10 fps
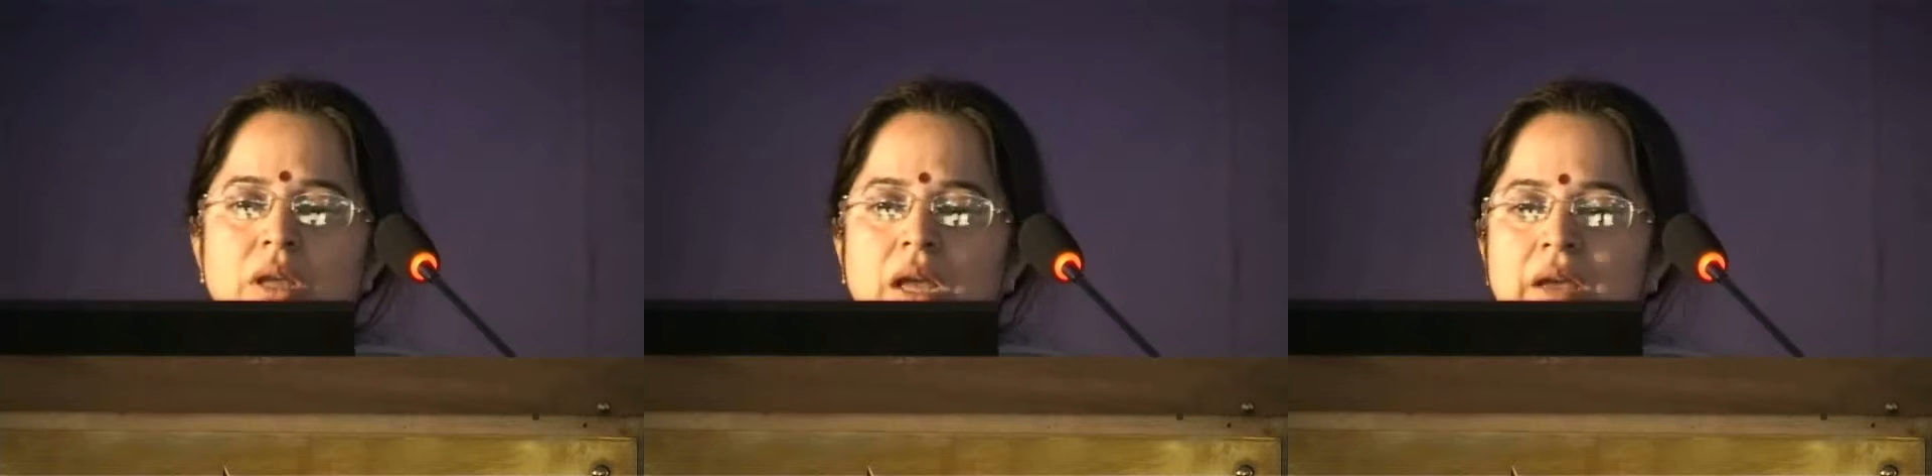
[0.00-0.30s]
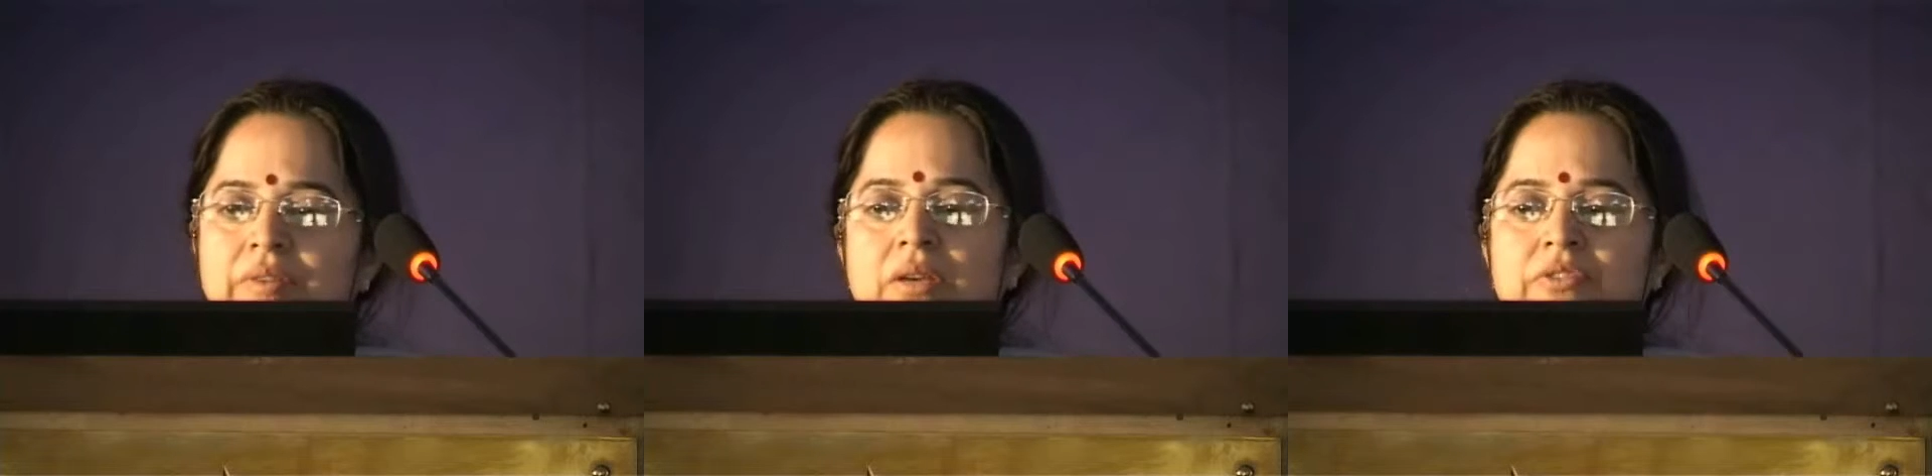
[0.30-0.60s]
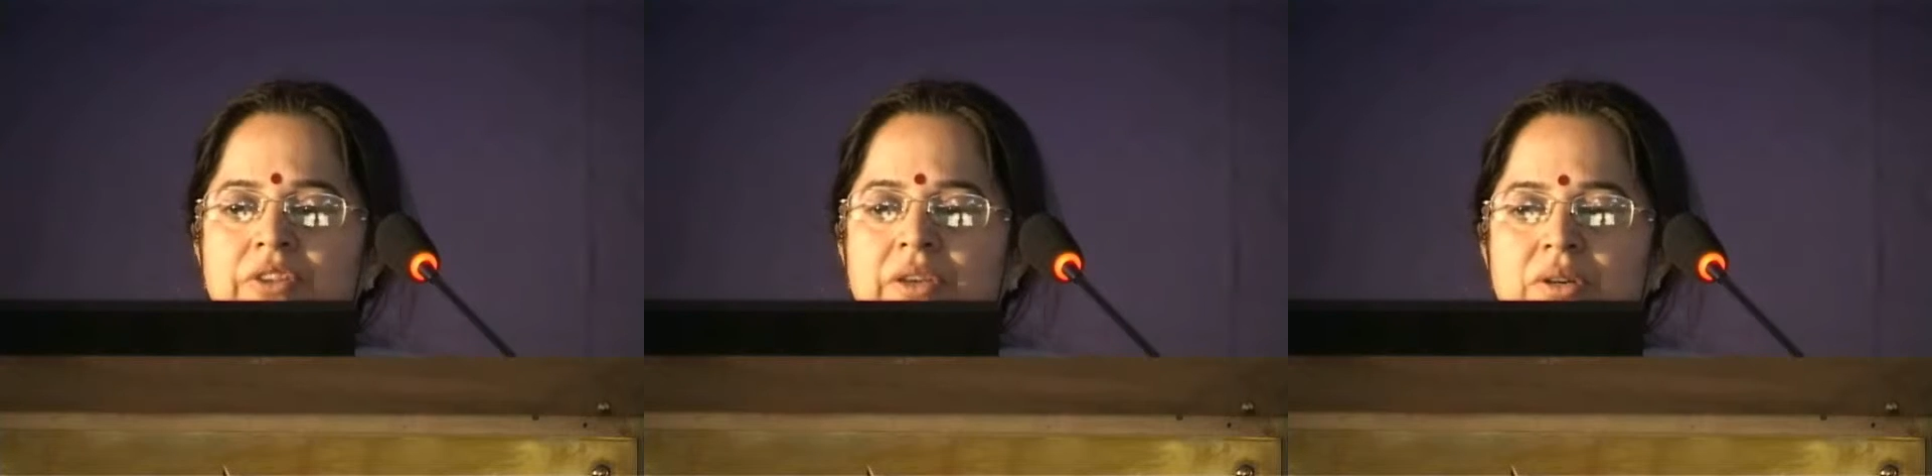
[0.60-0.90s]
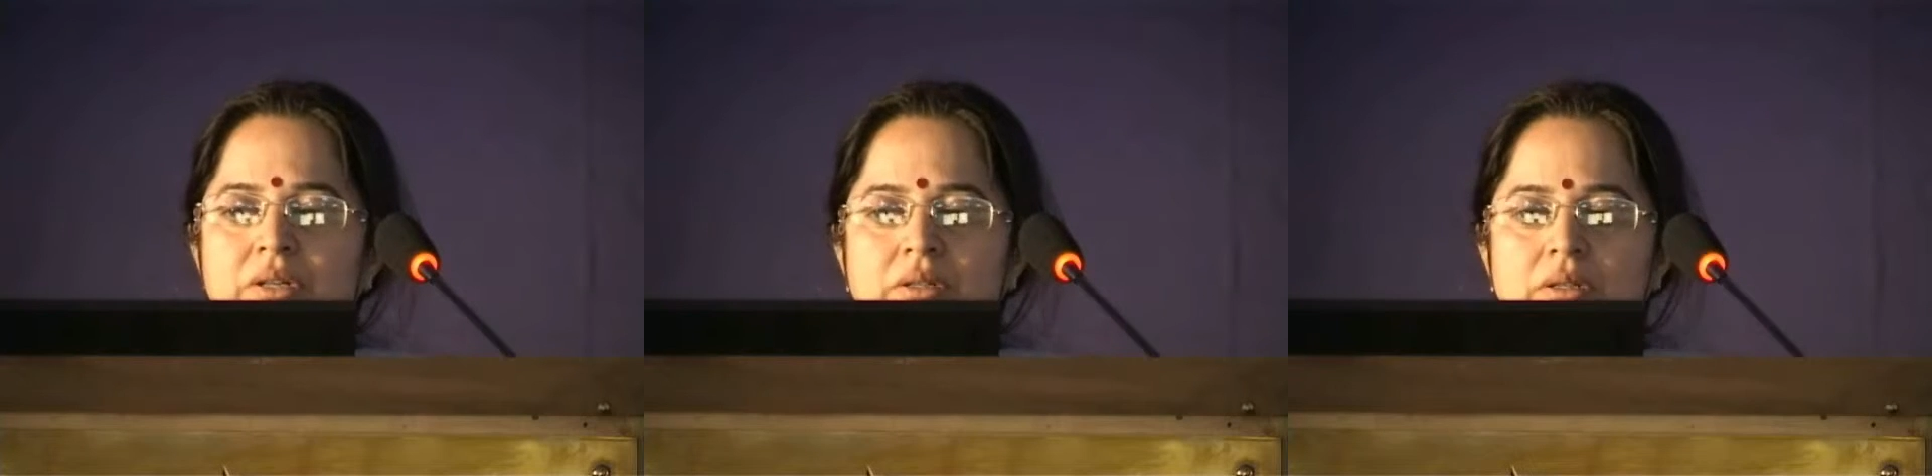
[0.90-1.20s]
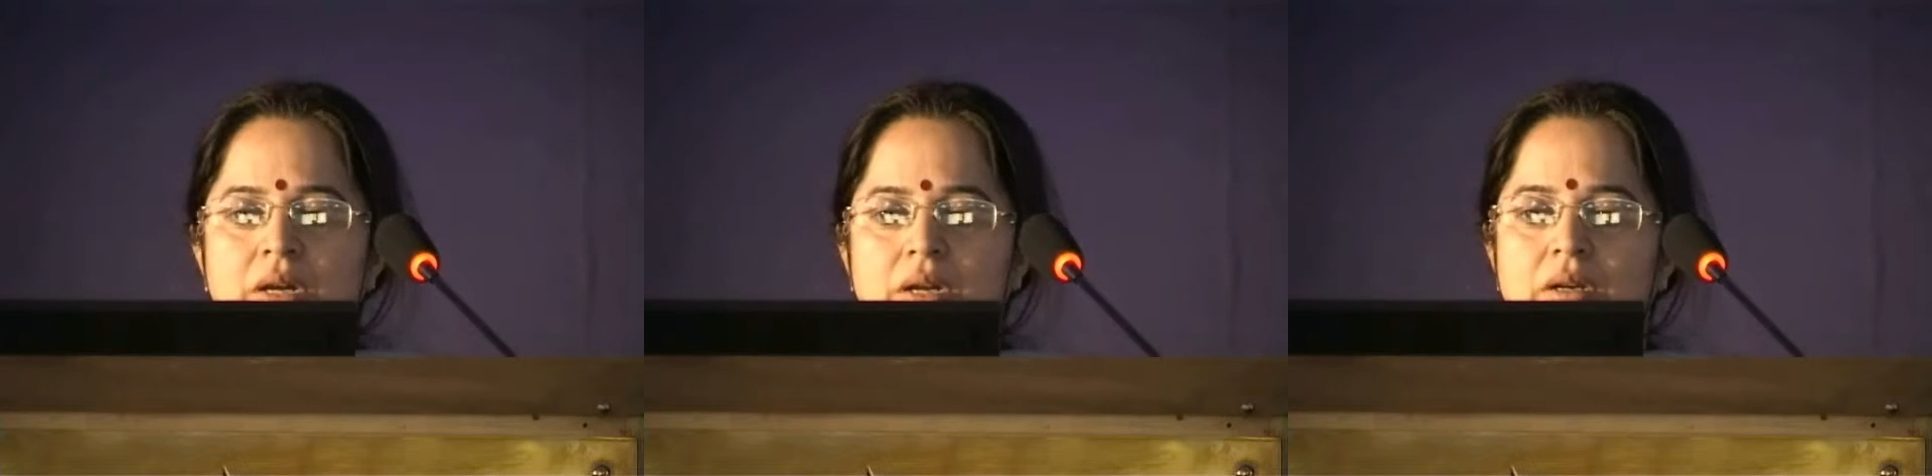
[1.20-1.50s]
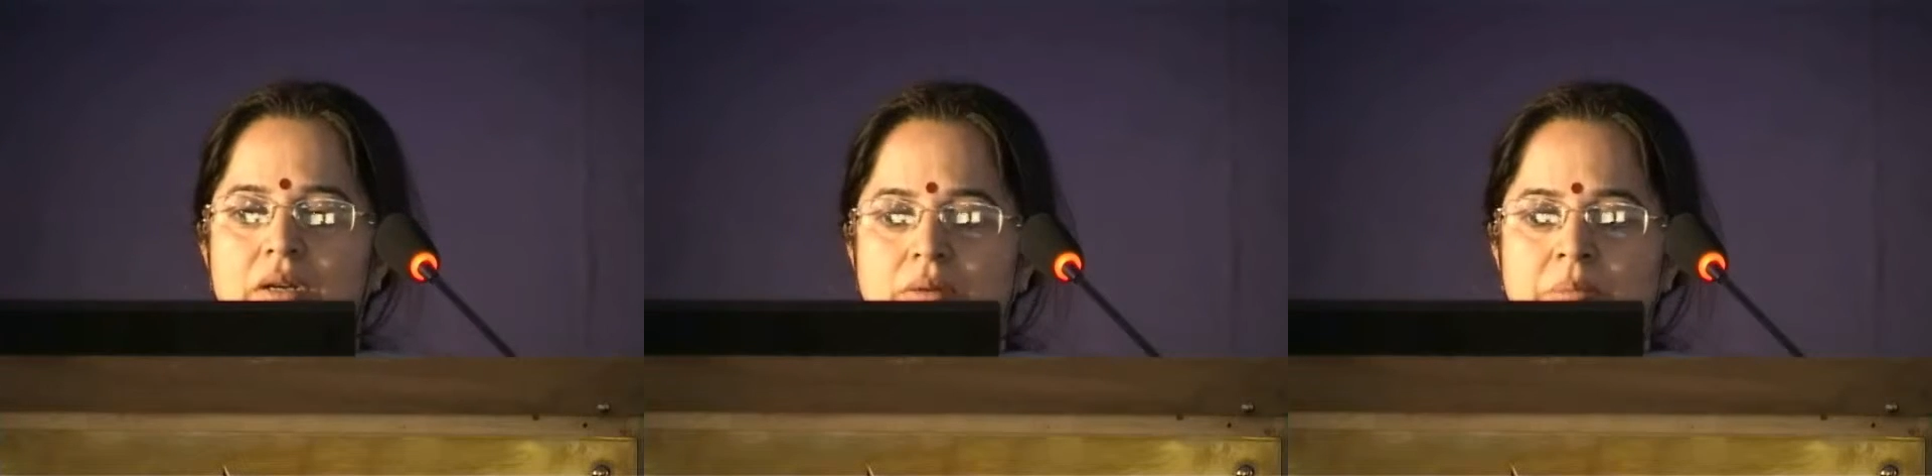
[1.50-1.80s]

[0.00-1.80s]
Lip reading: having fever and